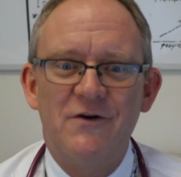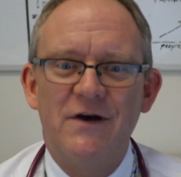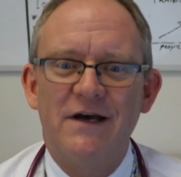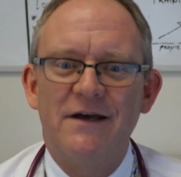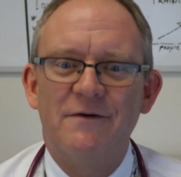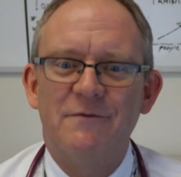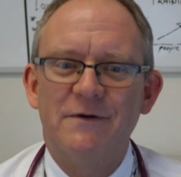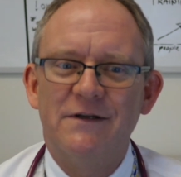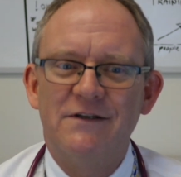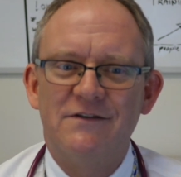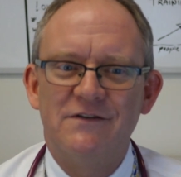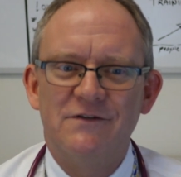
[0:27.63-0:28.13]

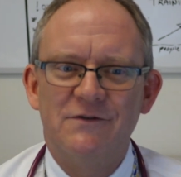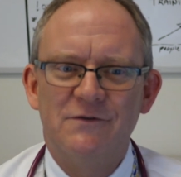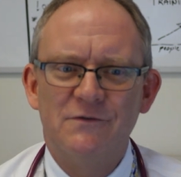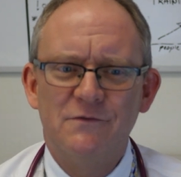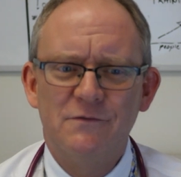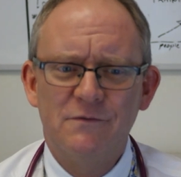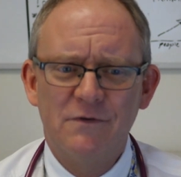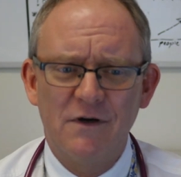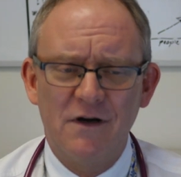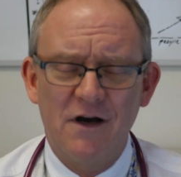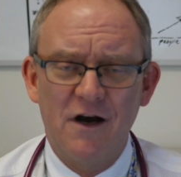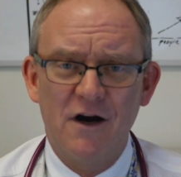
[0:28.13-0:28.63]
I went
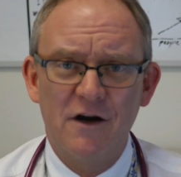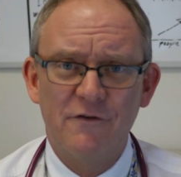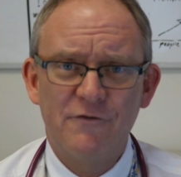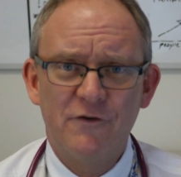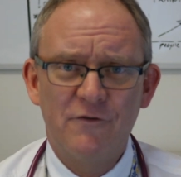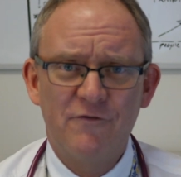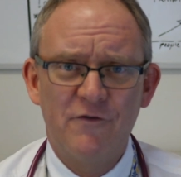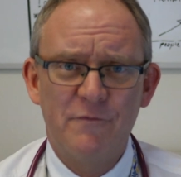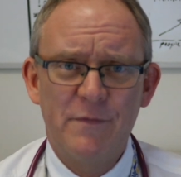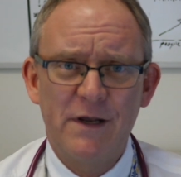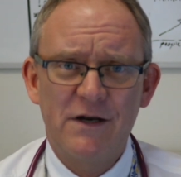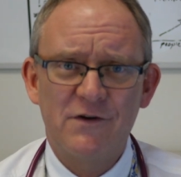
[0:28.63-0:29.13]
to
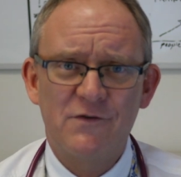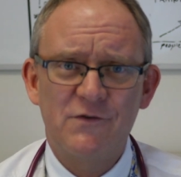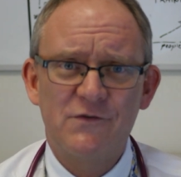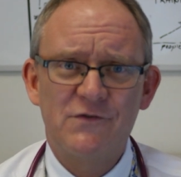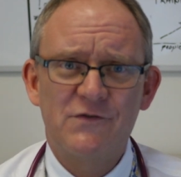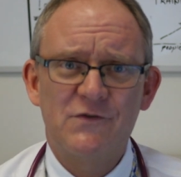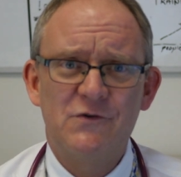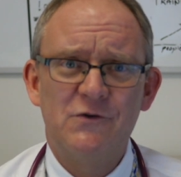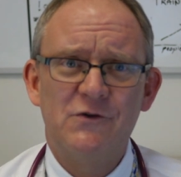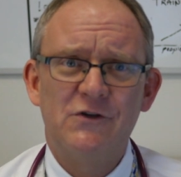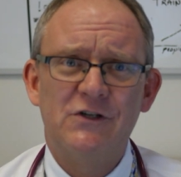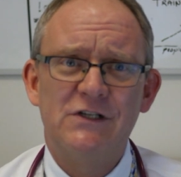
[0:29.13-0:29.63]
Harvard for medical
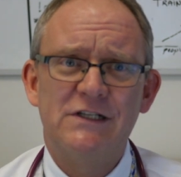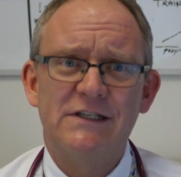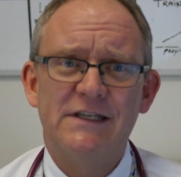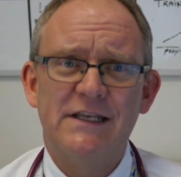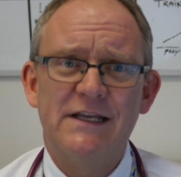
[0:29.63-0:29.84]
school.